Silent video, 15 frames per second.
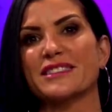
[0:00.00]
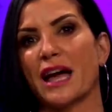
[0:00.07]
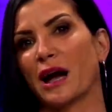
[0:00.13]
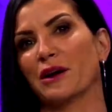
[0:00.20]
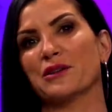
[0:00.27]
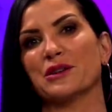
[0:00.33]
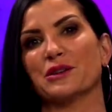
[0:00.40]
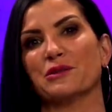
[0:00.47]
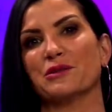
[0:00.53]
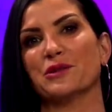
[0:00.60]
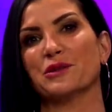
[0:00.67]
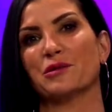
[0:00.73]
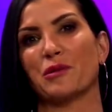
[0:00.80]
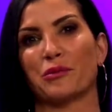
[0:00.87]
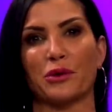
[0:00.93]
how
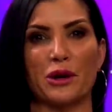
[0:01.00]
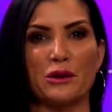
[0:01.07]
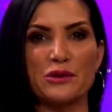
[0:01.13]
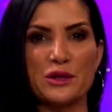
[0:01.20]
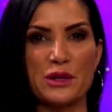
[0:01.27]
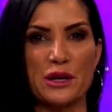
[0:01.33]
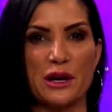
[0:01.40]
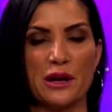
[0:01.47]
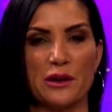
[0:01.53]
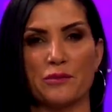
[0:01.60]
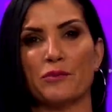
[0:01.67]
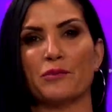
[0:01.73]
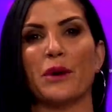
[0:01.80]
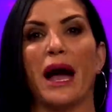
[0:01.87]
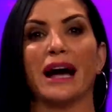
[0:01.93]
you approached
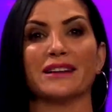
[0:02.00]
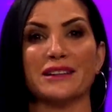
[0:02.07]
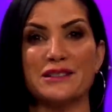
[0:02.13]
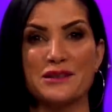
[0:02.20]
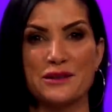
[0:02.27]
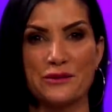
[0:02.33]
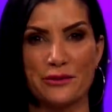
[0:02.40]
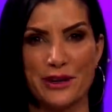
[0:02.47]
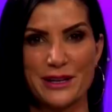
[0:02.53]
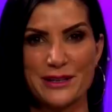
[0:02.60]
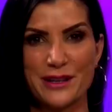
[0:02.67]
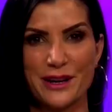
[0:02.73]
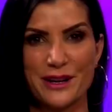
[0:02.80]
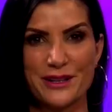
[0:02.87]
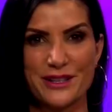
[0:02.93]
balanced
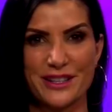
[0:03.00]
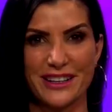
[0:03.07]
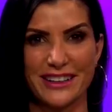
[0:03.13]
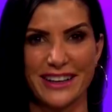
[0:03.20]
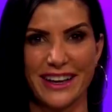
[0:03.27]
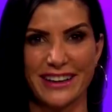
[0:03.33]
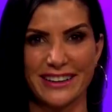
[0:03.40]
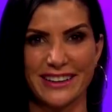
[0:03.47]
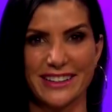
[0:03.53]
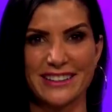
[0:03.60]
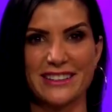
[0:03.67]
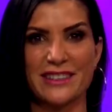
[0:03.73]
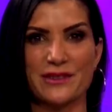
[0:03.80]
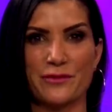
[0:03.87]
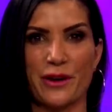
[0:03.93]
research, and
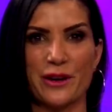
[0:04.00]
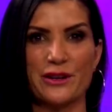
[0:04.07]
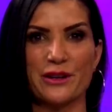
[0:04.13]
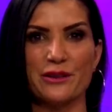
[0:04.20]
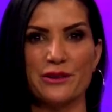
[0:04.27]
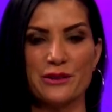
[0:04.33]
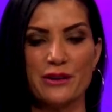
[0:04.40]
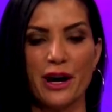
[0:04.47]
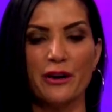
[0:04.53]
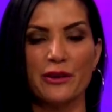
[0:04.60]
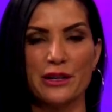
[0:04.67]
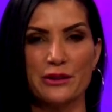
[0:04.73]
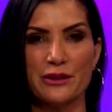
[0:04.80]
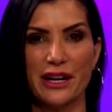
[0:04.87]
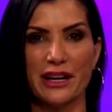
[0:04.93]
this is where you go
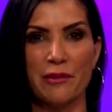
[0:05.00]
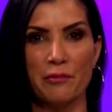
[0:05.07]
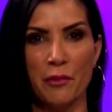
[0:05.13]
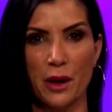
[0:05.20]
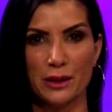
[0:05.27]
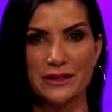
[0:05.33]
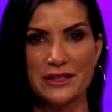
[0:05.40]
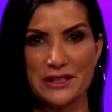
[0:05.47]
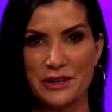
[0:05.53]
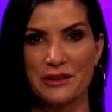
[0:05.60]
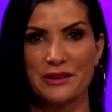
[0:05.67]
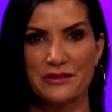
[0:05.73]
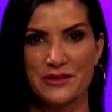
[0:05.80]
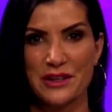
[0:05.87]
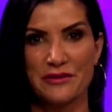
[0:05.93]
and you get a
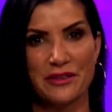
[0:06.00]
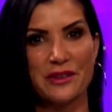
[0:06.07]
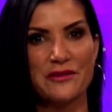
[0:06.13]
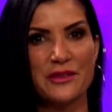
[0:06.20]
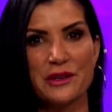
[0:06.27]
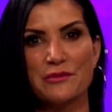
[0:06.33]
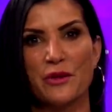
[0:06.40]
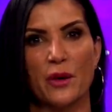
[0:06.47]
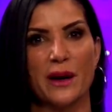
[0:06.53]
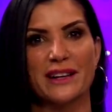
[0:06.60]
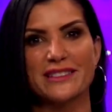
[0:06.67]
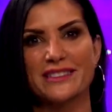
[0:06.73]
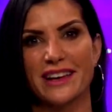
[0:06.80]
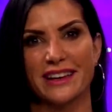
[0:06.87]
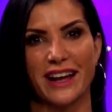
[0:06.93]
multitude of different
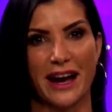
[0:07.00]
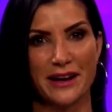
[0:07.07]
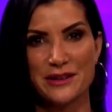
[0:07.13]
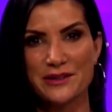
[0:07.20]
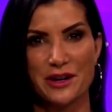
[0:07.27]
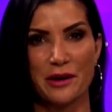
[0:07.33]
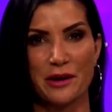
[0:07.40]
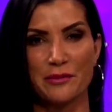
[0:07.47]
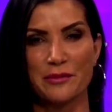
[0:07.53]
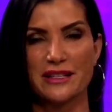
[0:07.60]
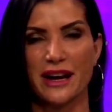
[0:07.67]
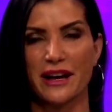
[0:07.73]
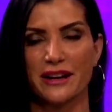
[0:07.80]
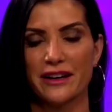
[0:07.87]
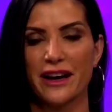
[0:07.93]
viewpoints, and iron sharpens
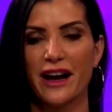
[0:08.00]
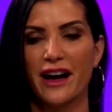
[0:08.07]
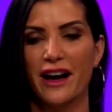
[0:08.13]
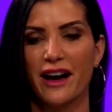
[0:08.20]
iron.